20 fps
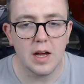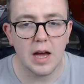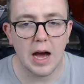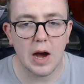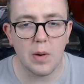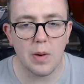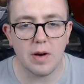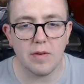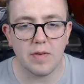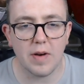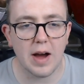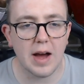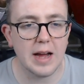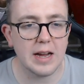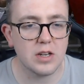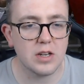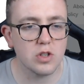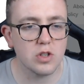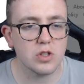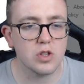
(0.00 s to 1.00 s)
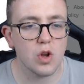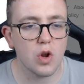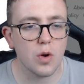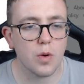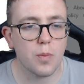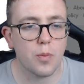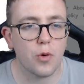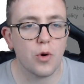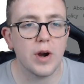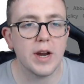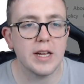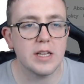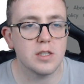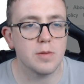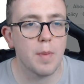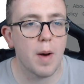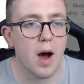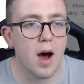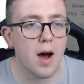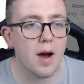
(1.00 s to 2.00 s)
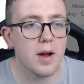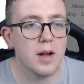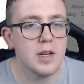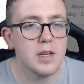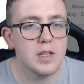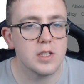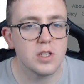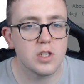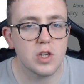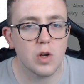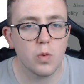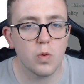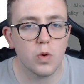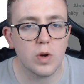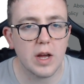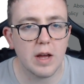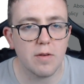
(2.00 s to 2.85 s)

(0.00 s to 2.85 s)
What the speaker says: However, it look pretty smart. So we'll give